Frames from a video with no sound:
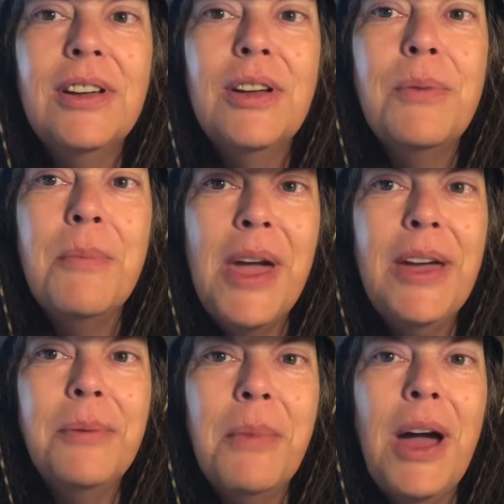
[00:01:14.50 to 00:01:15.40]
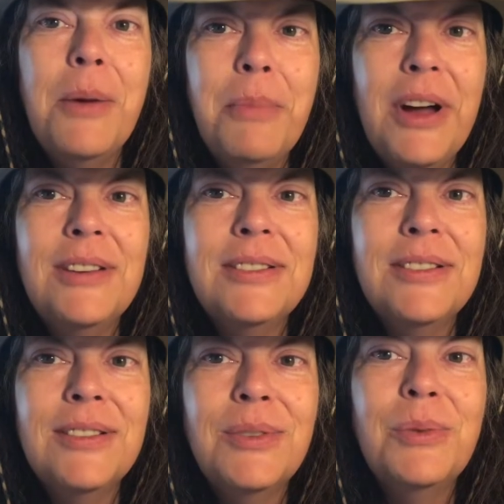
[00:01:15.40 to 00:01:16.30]
make my
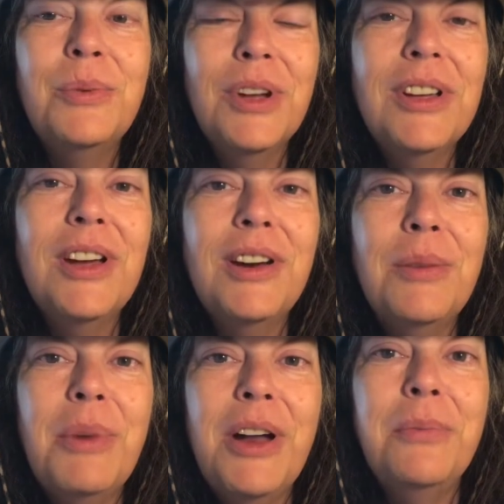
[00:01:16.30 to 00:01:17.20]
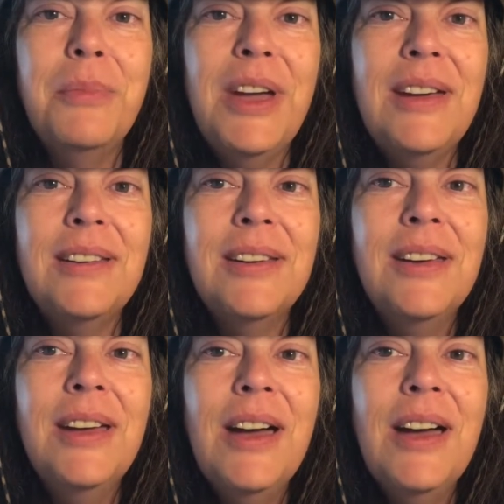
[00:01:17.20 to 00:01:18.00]
button, will get a button made.